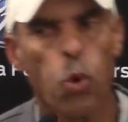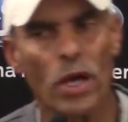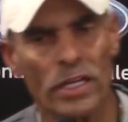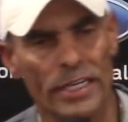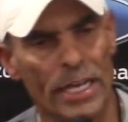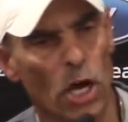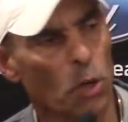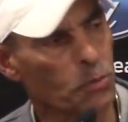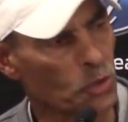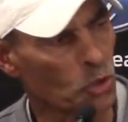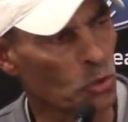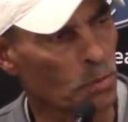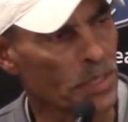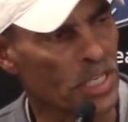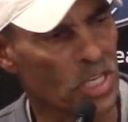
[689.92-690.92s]
Well, it helps
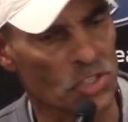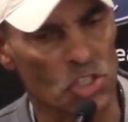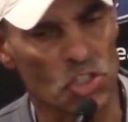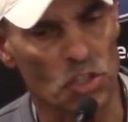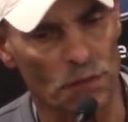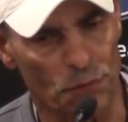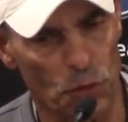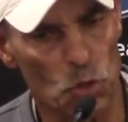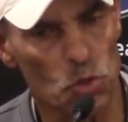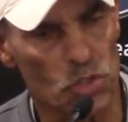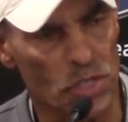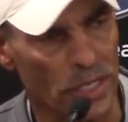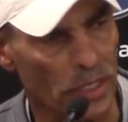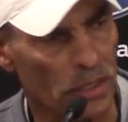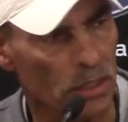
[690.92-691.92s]
you because it's
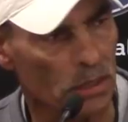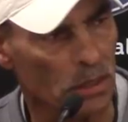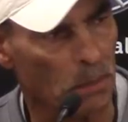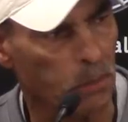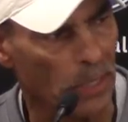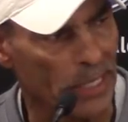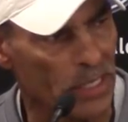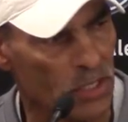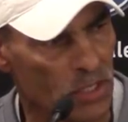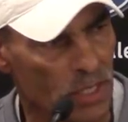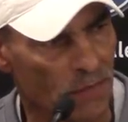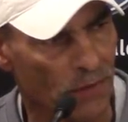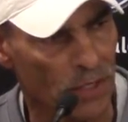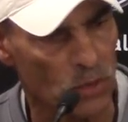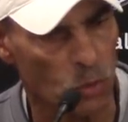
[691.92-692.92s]
confusing to play this
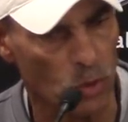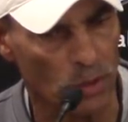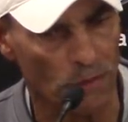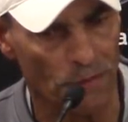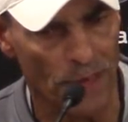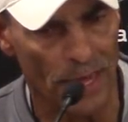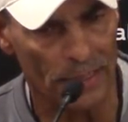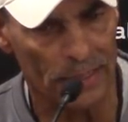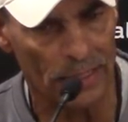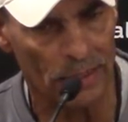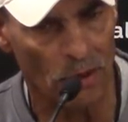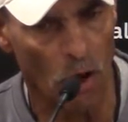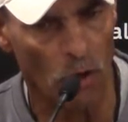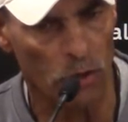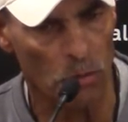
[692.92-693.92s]
defense with the fact that
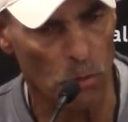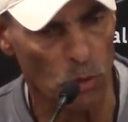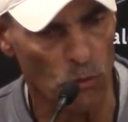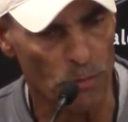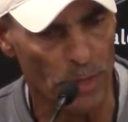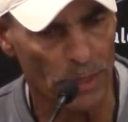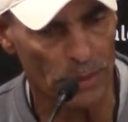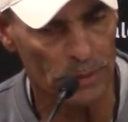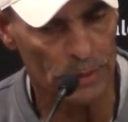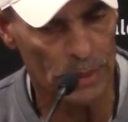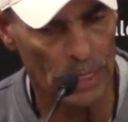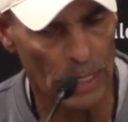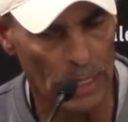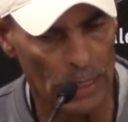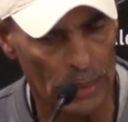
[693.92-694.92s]
all the movement.
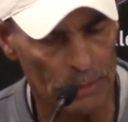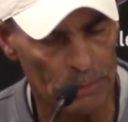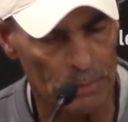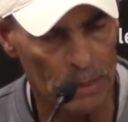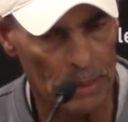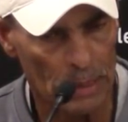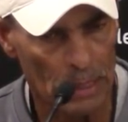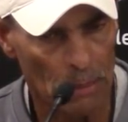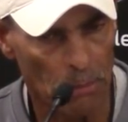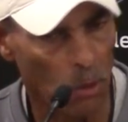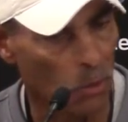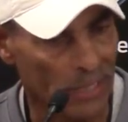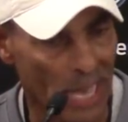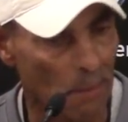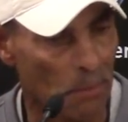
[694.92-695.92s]
But
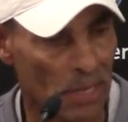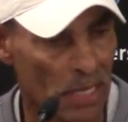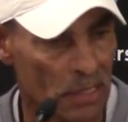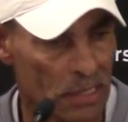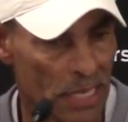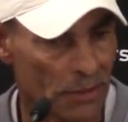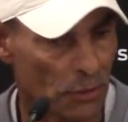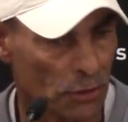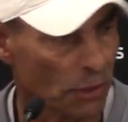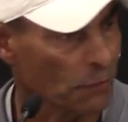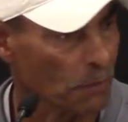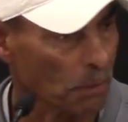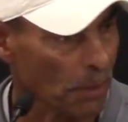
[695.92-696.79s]
with that being said, they're different